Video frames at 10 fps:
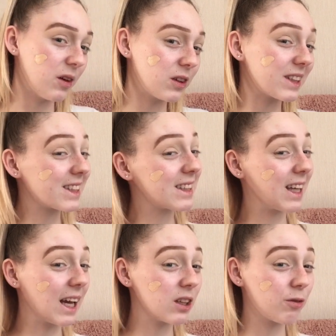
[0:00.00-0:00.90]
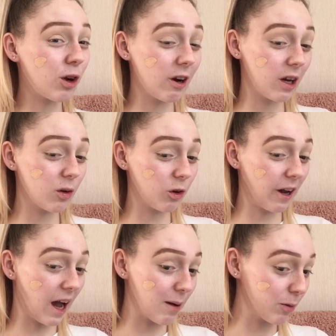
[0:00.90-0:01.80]
looks kind of alright on
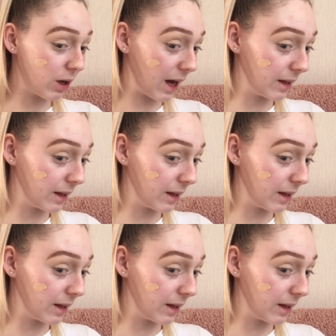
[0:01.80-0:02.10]
camera.